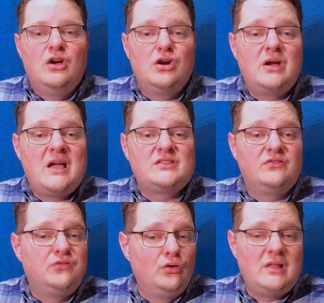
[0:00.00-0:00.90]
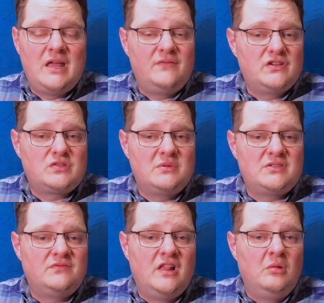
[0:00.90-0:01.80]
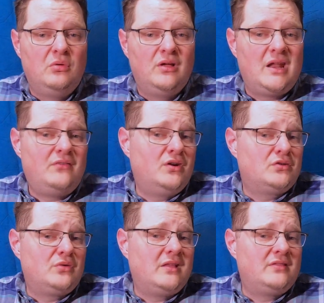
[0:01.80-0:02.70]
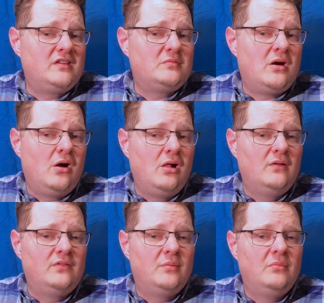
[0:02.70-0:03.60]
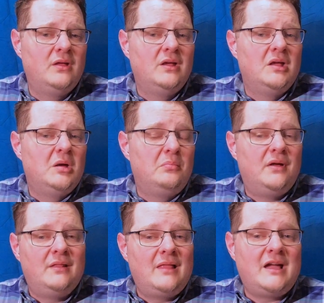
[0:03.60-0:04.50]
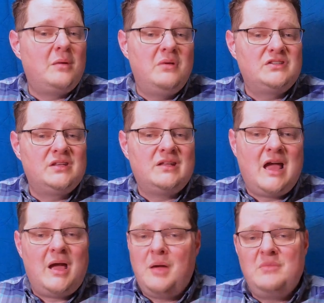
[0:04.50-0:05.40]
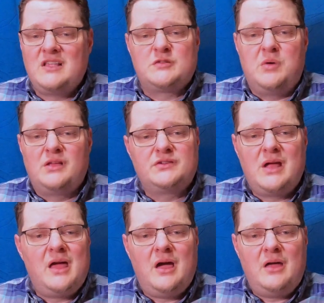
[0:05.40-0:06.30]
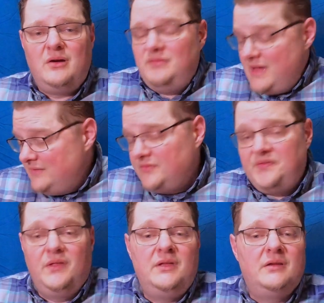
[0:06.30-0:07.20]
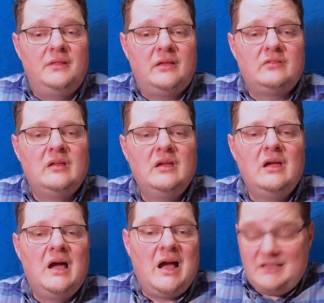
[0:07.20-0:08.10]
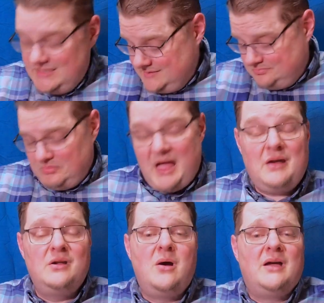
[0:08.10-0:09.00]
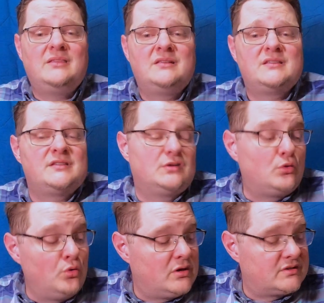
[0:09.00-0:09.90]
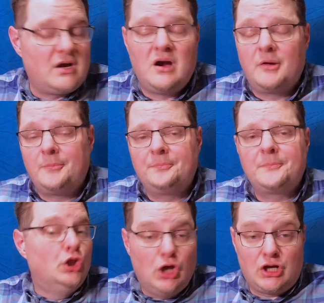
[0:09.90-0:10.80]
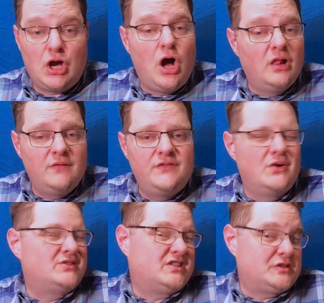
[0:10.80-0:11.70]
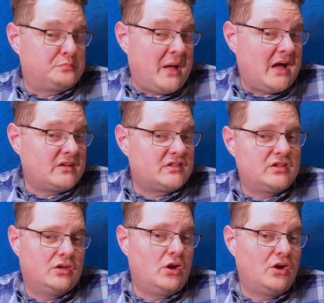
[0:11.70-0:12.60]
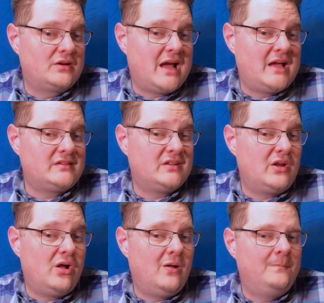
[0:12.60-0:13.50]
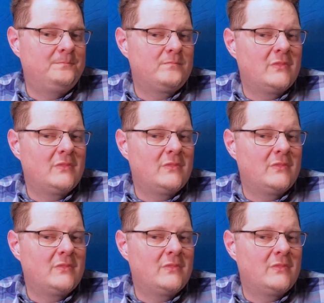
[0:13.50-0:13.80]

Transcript: EART has a full line of instruments available, and I've heard great things about all of them. But like I mentioned, I'm not sponsored. I don't even have affiliate links. I don't know. I think this is a cool guitar. Look, all of those specs are nice and all,